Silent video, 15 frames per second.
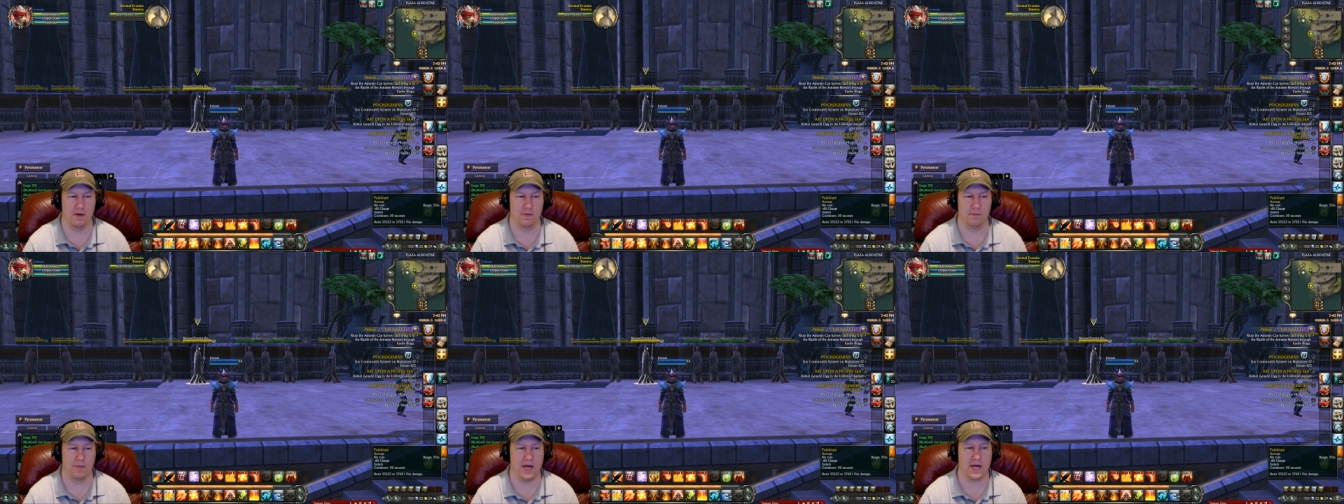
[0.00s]

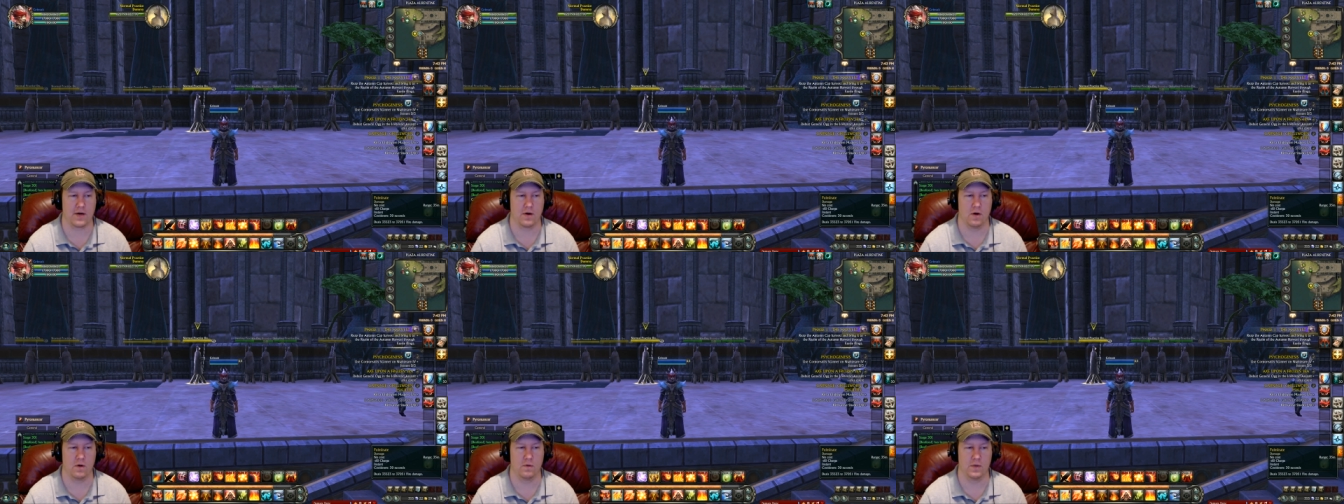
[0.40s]

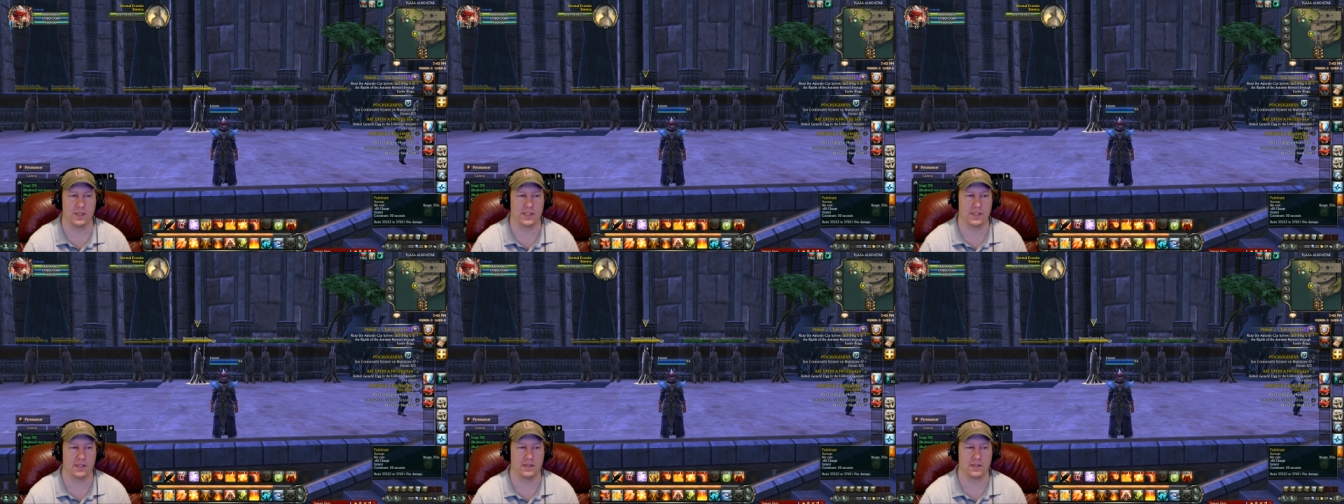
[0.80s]
macro,
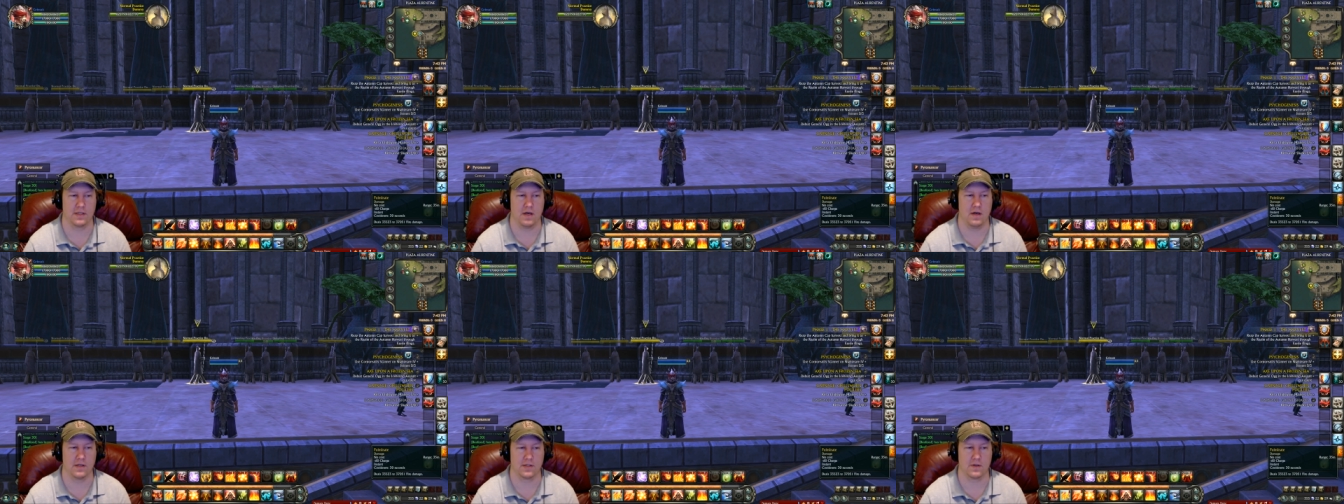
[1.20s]
which is
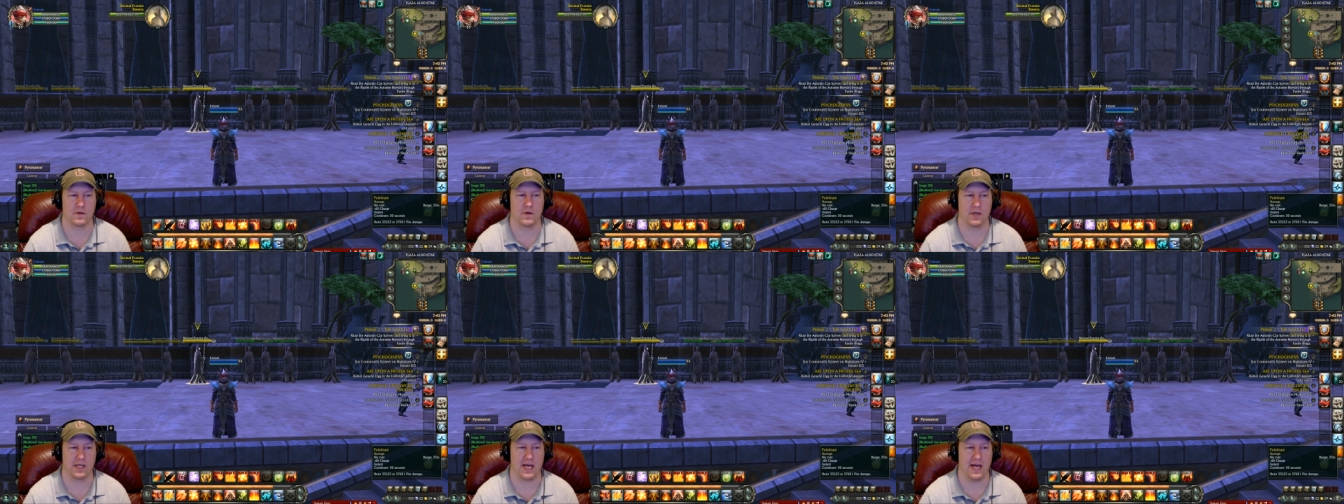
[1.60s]
also
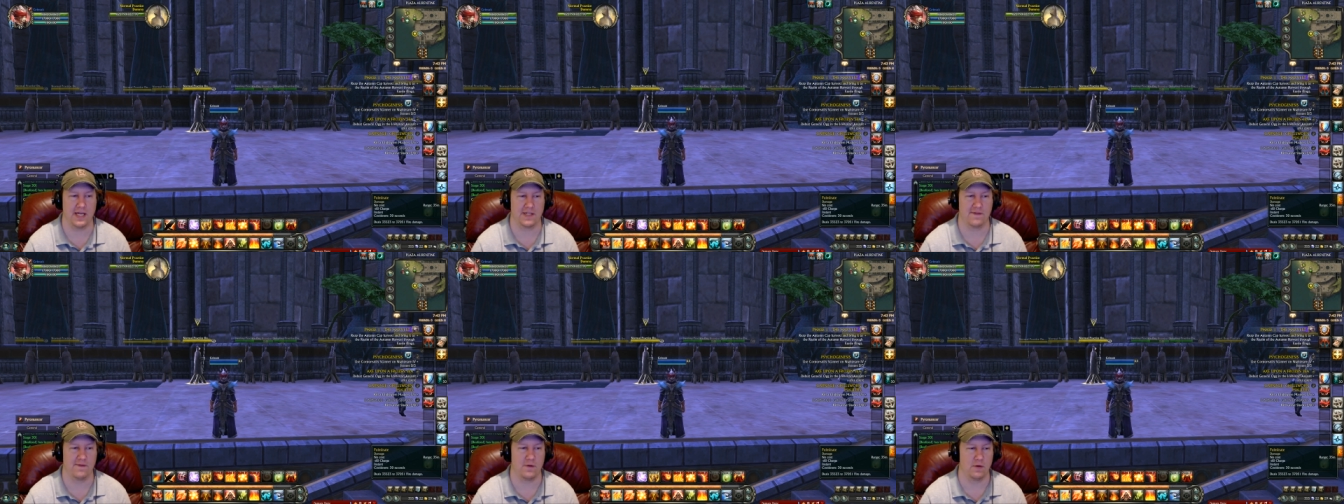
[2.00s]
going to
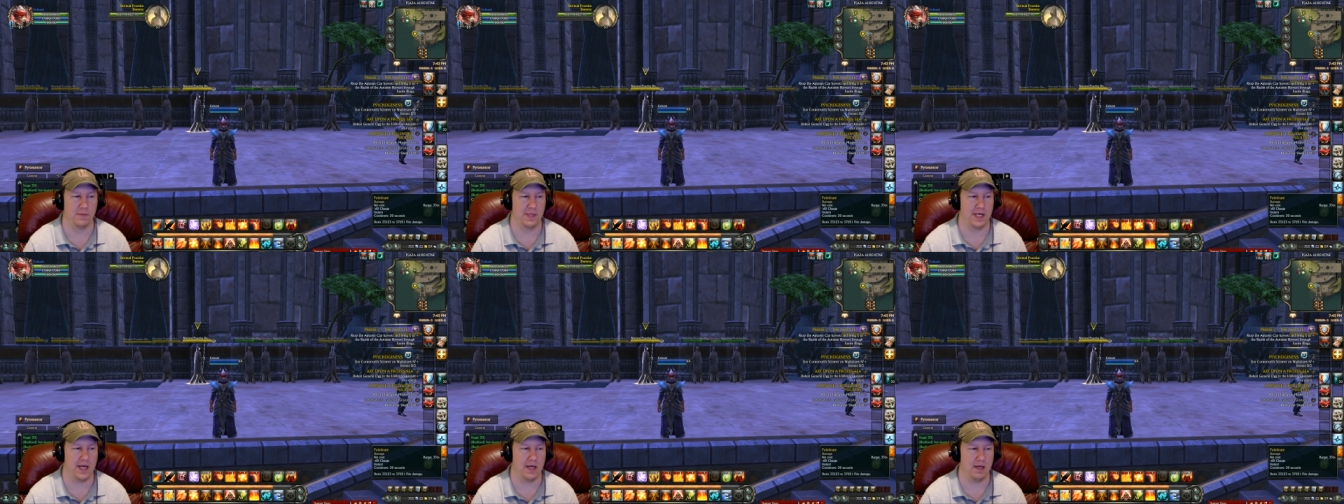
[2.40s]
cast
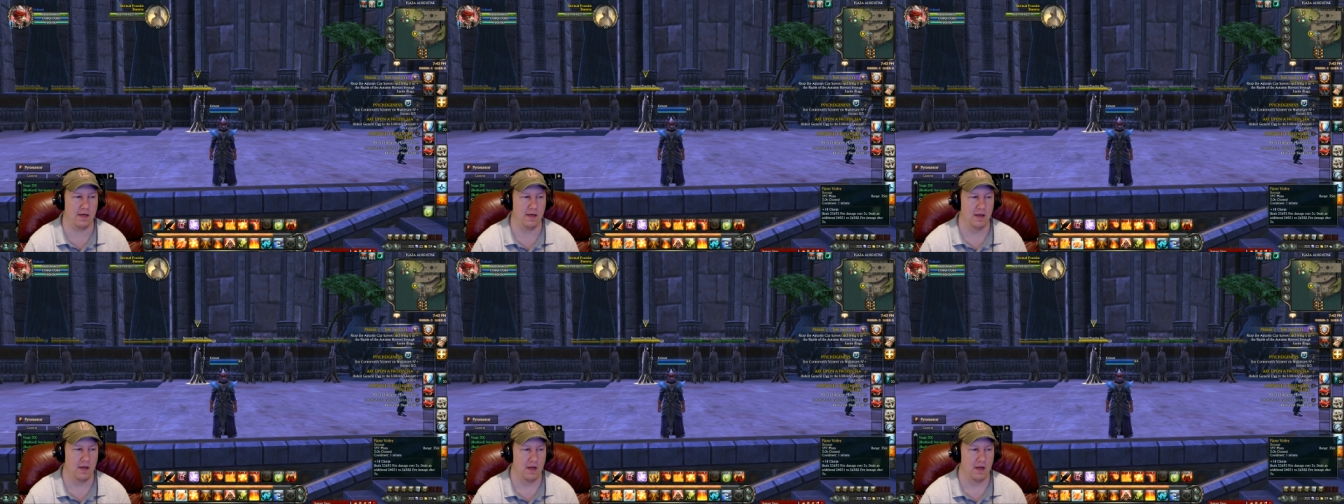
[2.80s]
Fulminate.